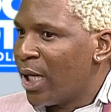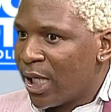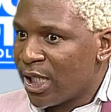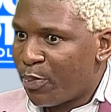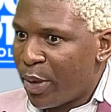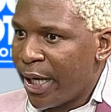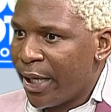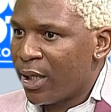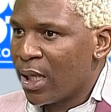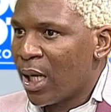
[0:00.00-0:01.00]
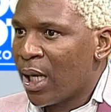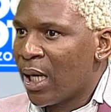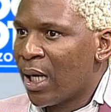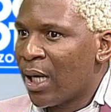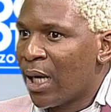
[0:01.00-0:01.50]
is paid
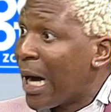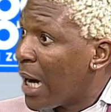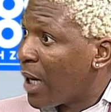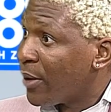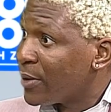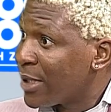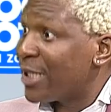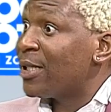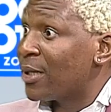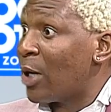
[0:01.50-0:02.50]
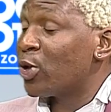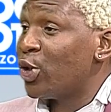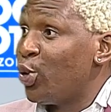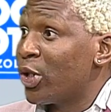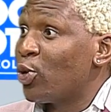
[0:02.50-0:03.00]

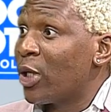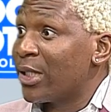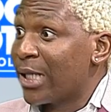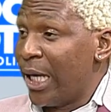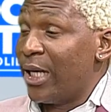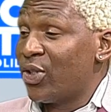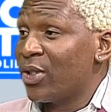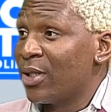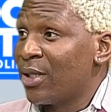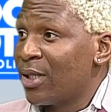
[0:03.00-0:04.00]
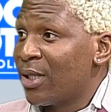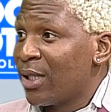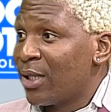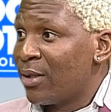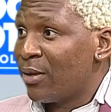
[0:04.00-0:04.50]
$60,000 cash
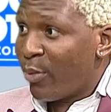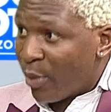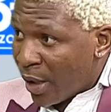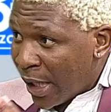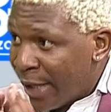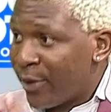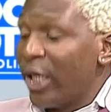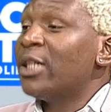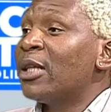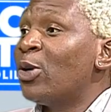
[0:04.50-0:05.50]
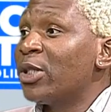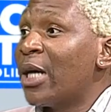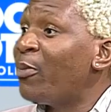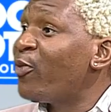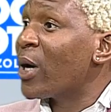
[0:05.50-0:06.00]
and 30,000
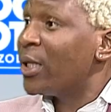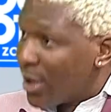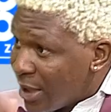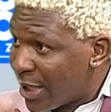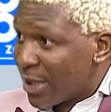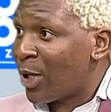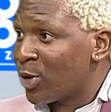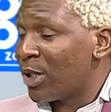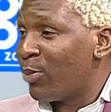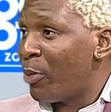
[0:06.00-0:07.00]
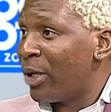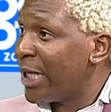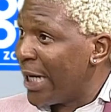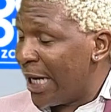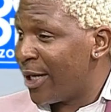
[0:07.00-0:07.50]
upfront, 30,000 the moment they
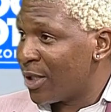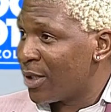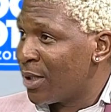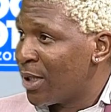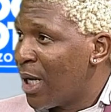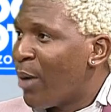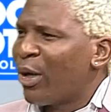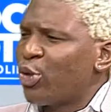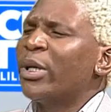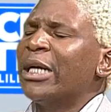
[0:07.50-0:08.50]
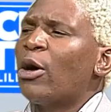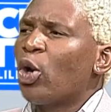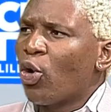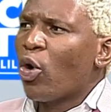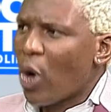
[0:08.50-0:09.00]
land. But you get our
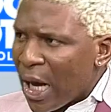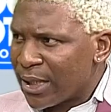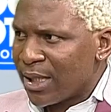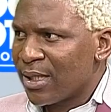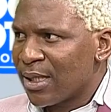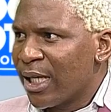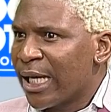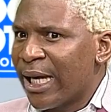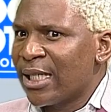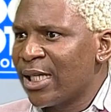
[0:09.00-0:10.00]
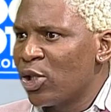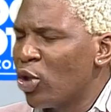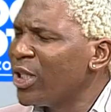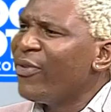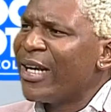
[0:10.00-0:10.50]
local artists getting
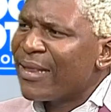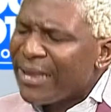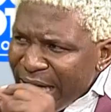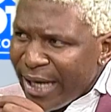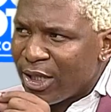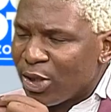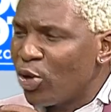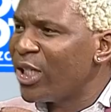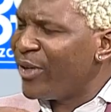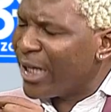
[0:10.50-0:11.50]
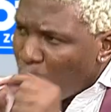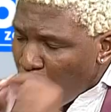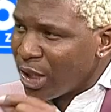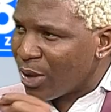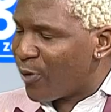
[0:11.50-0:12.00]
not even a third, not even a
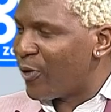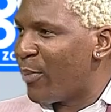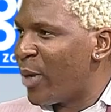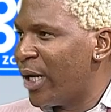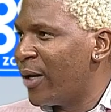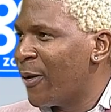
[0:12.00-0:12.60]
quarter of that money.